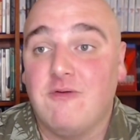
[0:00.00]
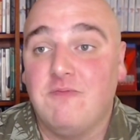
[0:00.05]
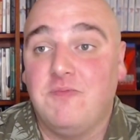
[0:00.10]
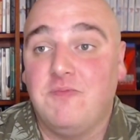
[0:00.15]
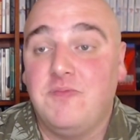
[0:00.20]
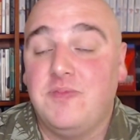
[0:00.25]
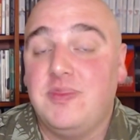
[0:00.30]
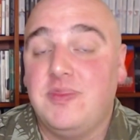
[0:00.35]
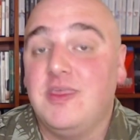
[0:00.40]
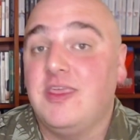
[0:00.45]

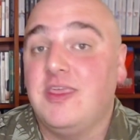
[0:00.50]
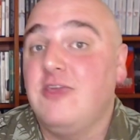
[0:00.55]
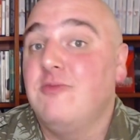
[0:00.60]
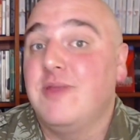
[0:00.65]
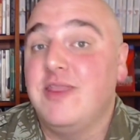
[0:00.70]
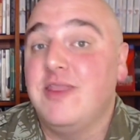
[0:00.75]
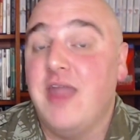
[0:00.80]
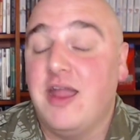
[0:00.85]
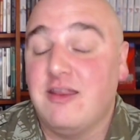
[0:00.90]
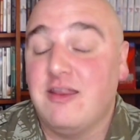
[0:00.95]
the human
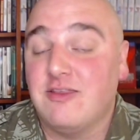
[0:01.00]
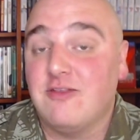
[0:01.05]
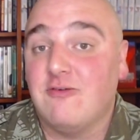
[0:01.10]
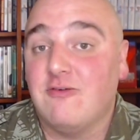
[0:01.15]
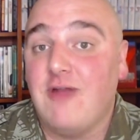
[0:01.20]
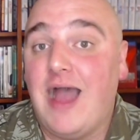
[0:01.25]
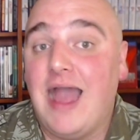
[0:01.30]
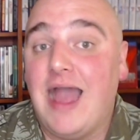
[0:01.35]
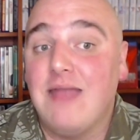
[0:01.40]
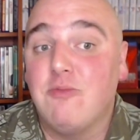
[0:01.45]
dinosaur
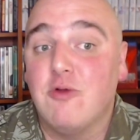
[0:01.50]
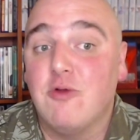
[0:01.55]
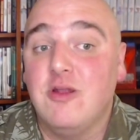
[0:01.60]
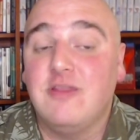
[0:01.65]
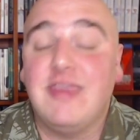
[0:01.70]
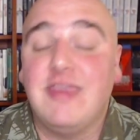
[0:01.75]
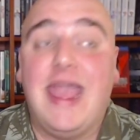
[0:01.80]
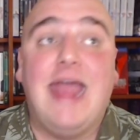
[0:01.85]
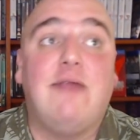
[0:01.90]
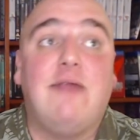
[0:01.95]
hybrids
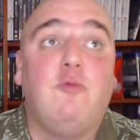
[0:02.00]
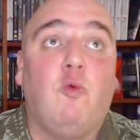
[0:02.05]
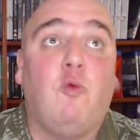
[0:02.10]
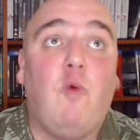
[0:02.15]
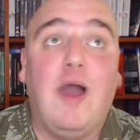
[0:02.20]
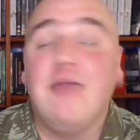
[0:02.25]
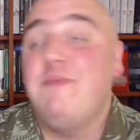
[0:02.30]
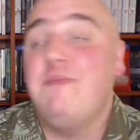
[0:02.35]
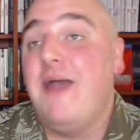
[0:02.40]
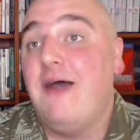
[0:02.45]
and
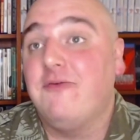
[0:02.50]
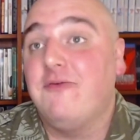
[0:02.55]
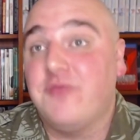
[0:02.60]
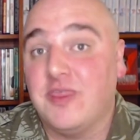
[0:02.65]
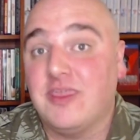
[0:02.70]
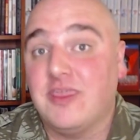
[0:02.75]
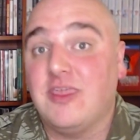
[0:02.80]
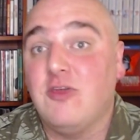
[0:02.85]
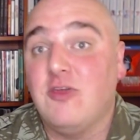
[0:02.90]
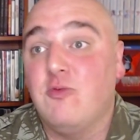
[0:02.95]
wipe out the
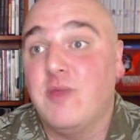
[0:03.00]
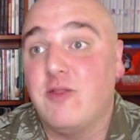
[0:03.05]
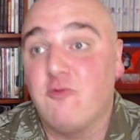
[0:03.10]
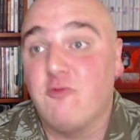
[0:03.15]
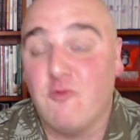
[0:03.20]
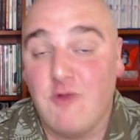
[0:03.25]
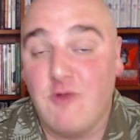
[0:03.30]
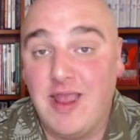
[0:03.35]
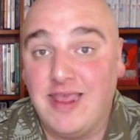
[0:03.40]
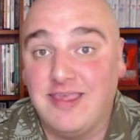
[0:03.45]
human
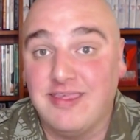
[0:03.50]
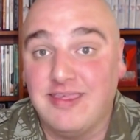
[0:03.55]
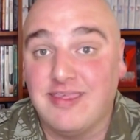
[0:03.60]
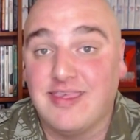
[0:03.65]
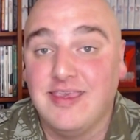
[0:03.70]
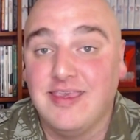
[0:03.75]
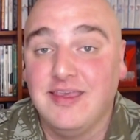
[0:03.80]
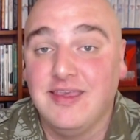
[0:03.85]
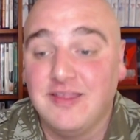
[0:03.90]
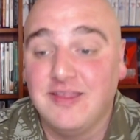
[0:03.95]
race.
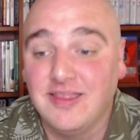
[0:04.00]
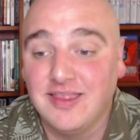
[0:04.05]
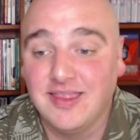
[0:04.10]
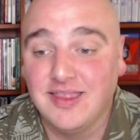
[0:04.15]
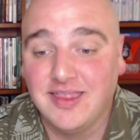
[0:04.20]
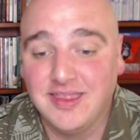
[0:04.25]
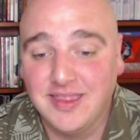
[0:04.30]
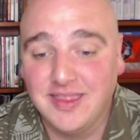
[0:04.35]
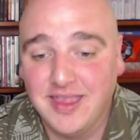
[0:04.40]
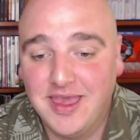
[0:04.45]

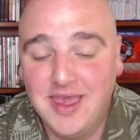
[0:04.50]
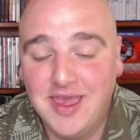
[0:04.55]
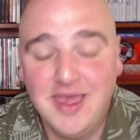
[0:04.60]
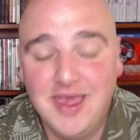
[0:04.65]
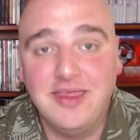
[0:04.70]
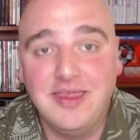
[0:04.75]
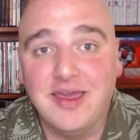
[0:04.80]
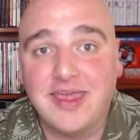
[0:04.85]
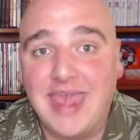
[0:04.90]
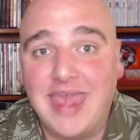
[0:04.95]

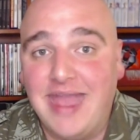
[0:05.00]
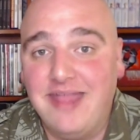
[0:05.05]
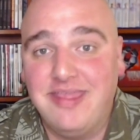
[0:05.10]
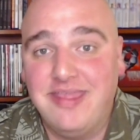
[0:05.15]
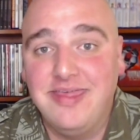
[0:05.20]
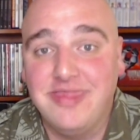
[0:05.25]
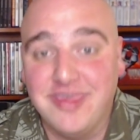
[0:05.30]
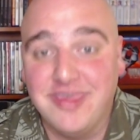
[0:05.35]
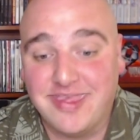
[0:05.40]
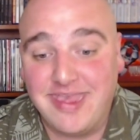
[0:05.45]
Again,
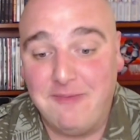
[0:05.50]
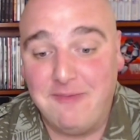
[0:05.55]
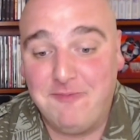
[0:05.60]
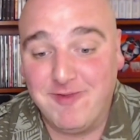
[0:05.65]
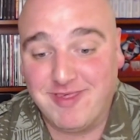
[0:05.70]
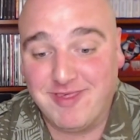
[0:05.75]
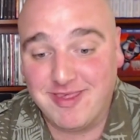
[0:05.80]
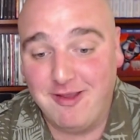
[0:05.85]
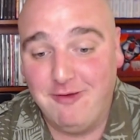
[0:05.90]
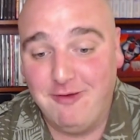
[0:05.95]
this
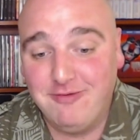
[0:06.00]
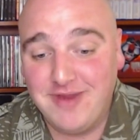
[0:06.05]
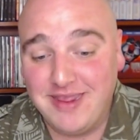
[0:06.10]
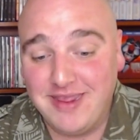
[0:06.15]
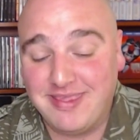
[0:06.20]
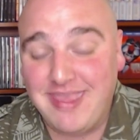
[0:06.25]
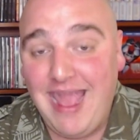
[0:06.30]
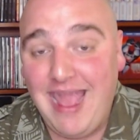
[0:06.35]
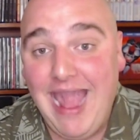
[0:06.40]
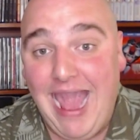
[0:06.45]
episode
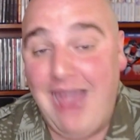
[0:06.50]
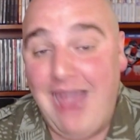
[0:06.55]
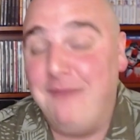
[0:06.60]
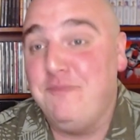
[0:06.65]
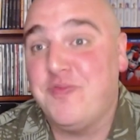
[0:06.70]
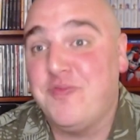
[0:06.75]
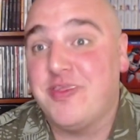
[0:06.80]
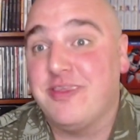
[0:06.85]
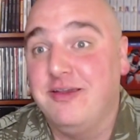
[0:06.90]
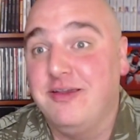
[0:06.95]
is
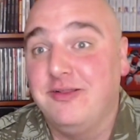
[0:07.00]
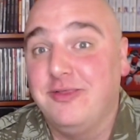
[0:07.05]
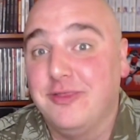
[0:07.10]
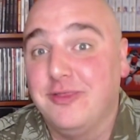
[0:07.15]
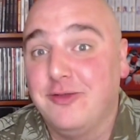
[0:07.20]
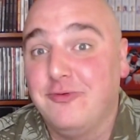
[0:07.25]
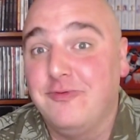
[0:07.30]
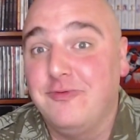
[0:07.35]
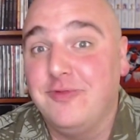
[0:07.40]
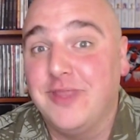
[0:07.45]

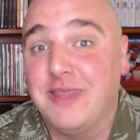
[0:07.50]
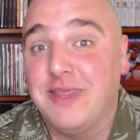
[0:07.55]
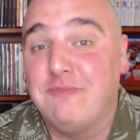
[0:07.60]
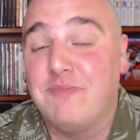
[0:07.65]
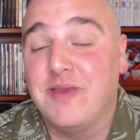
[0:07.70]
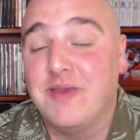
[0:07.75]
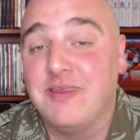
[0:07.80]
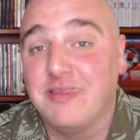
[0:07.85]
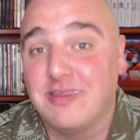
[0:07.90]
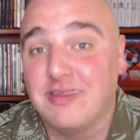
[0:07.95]
absolutely
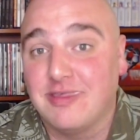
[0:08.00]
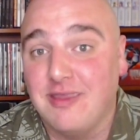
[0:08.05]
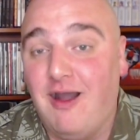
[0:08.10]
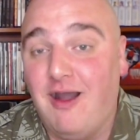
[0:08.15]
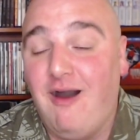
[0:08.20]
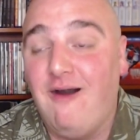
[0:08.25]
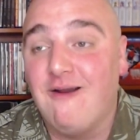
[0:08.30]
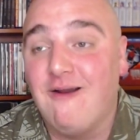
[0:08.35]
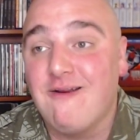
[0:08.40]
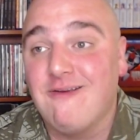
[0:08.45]

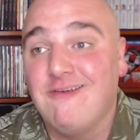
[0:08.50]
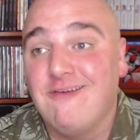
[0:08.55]
bizarre,